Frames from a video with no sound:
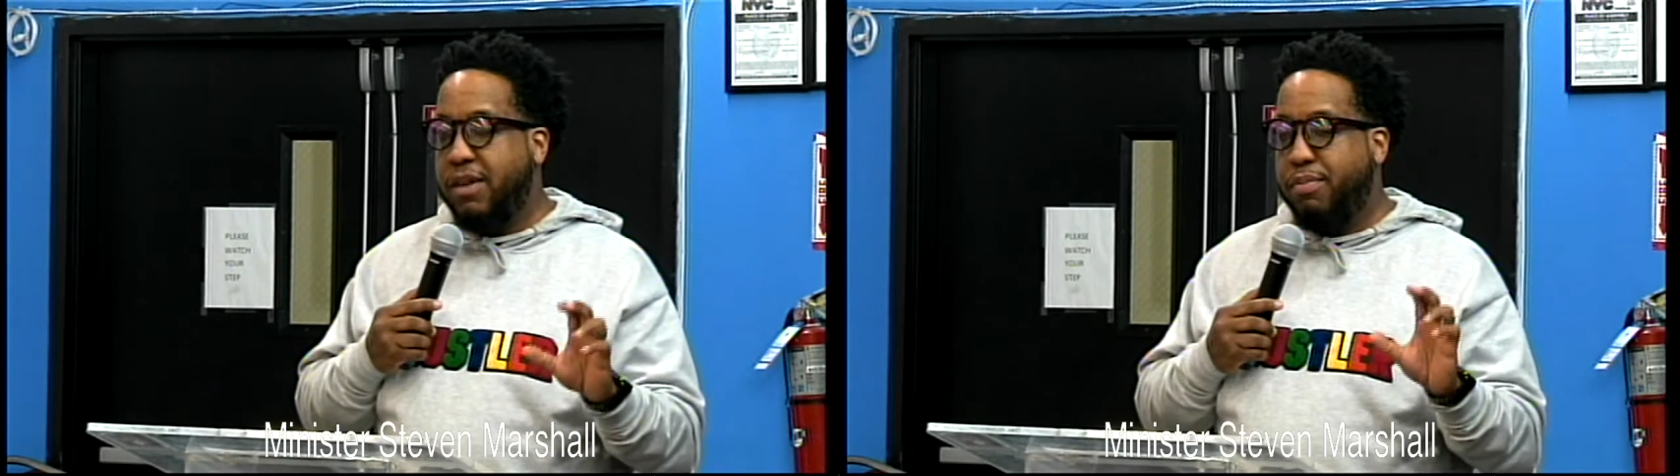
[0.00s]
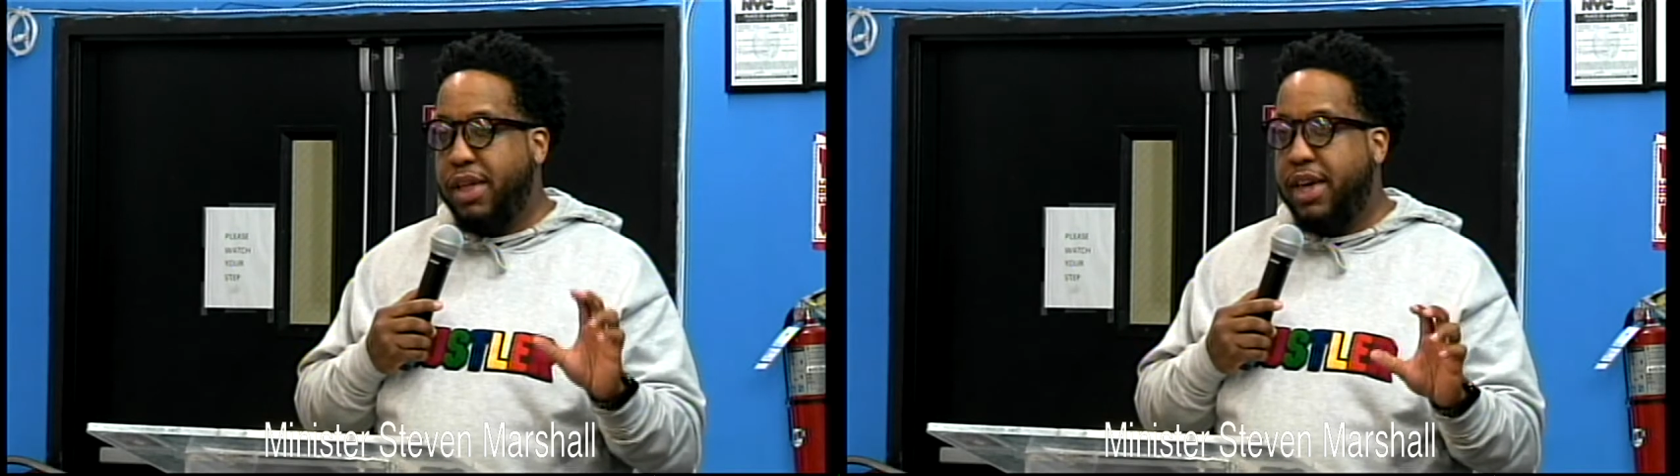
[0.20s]

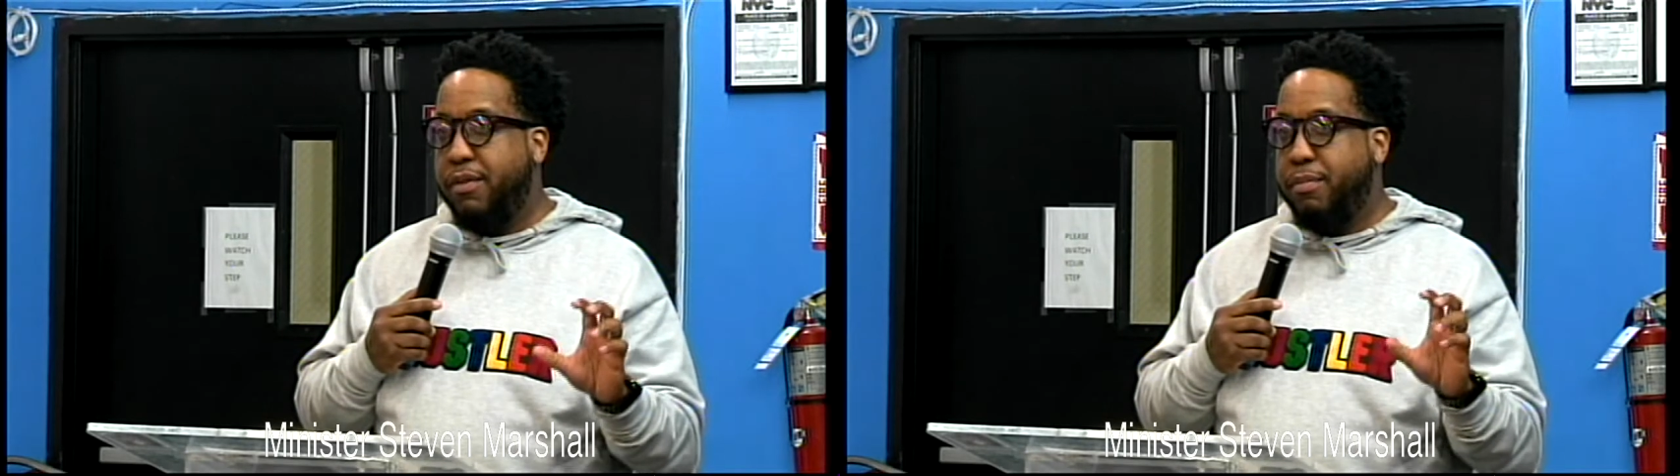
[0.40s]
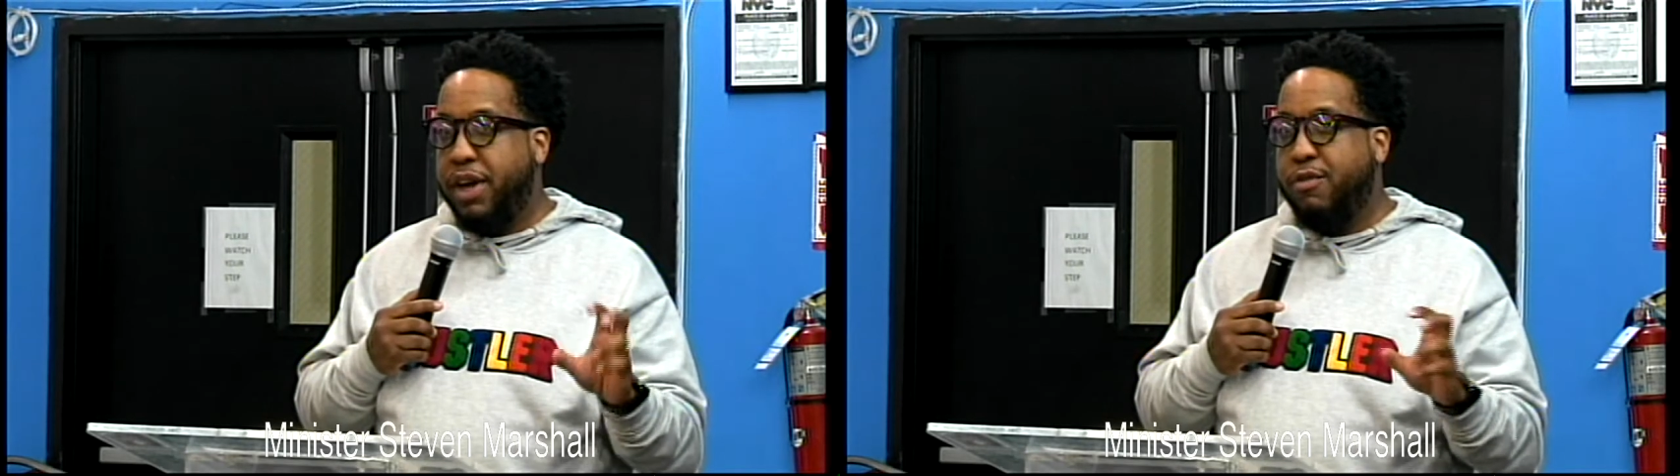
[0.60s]
play
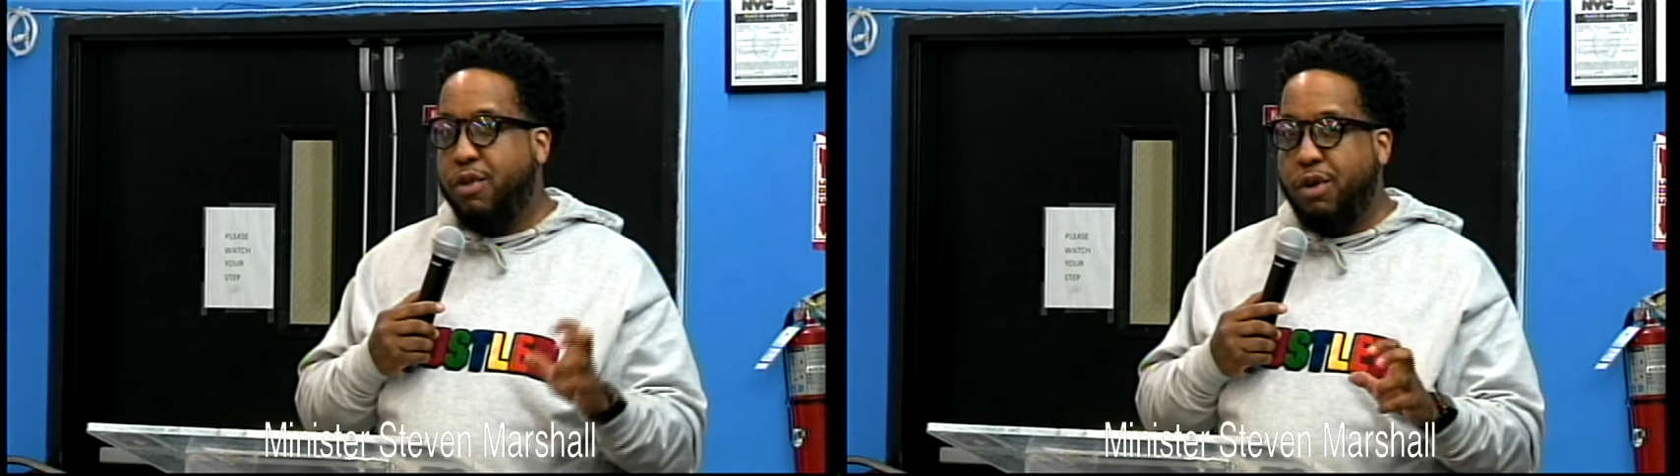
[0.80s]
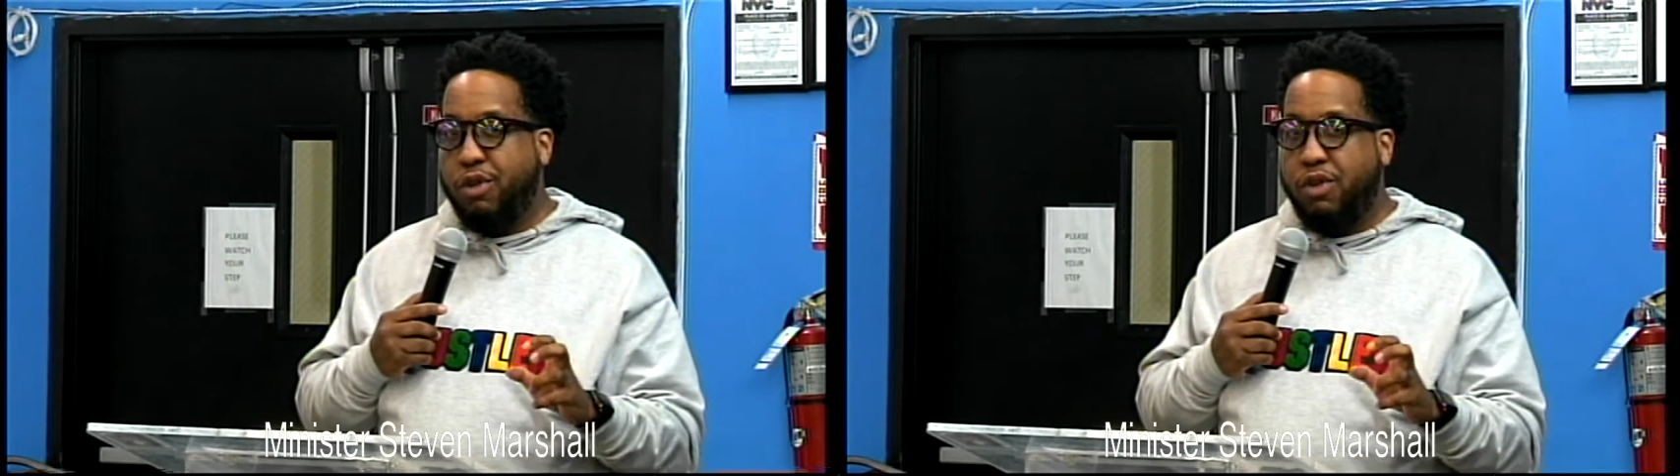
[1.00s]
a big
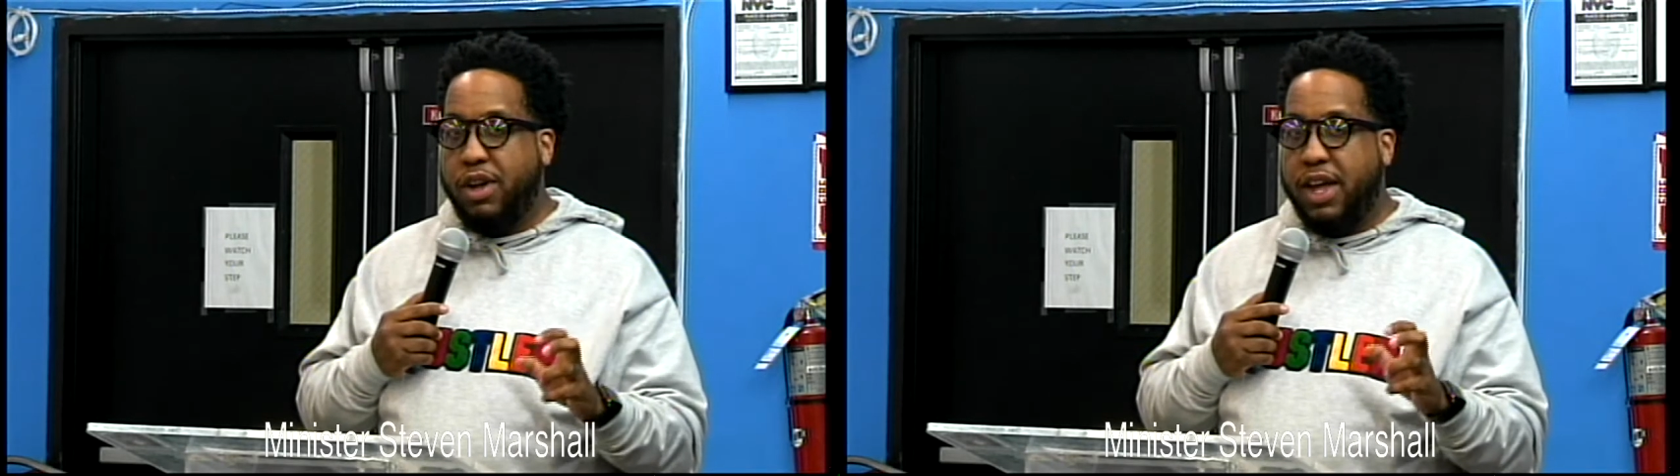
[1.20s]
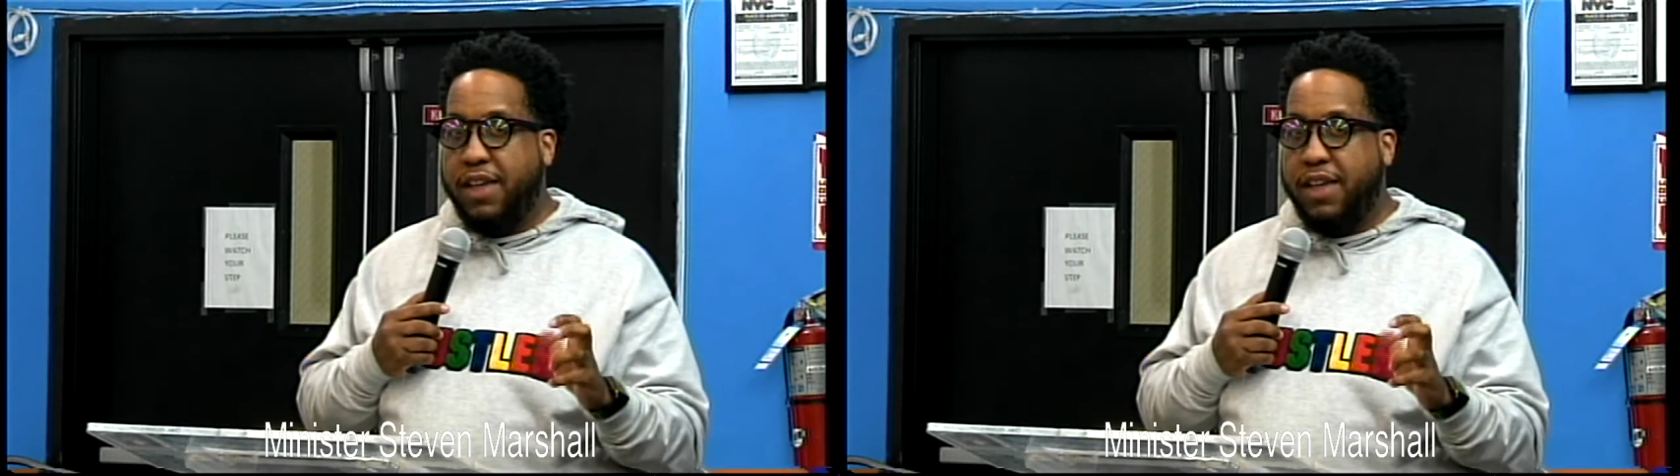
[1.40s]
role